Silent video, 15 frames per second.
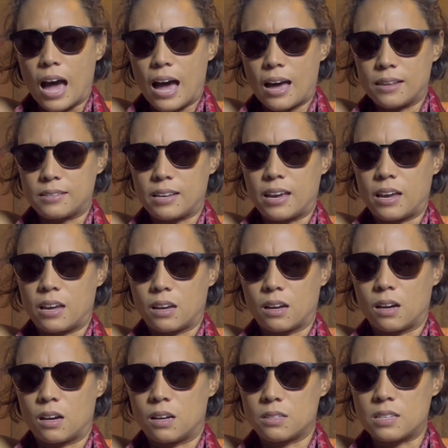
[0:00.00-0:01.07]
as
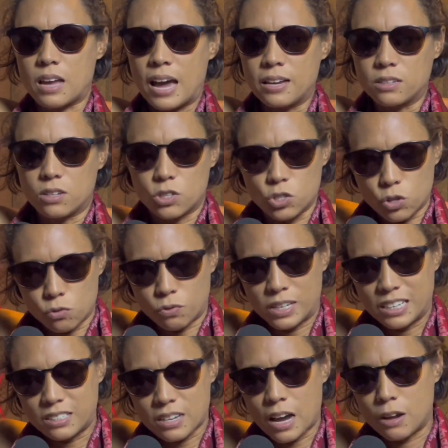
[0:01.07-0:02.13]
a scientist, you
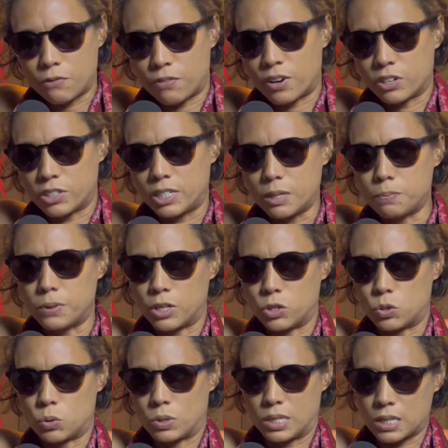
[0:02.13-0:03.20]
really dive very deeply
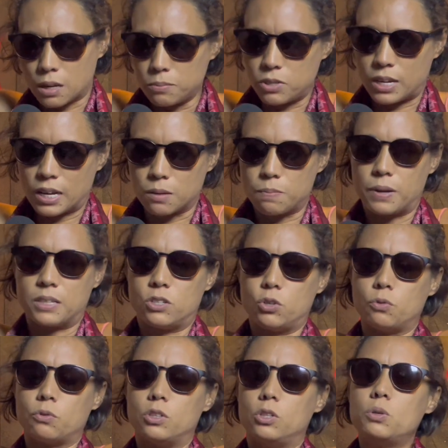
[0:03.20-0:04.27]
into a subject, but
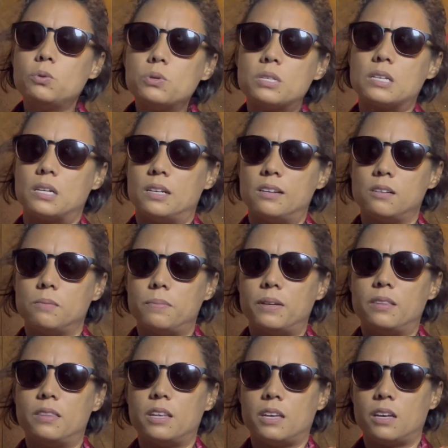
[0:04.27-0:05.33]
you lose a little
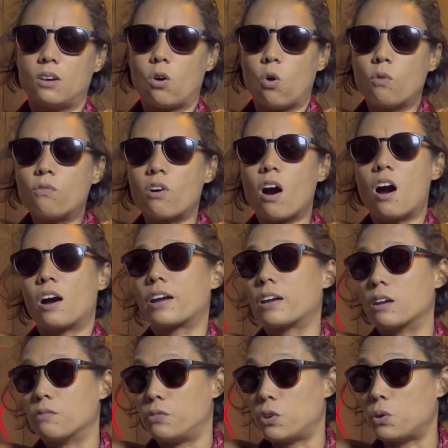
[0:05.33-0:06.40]
bit the
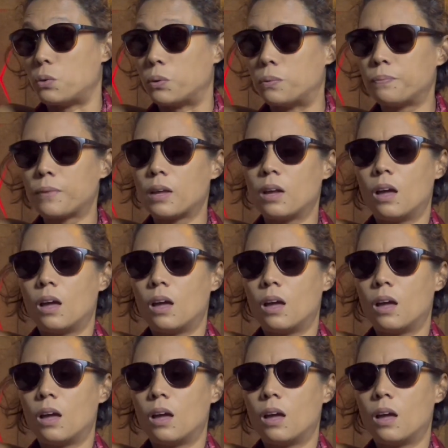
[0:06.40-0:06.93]
overarching view.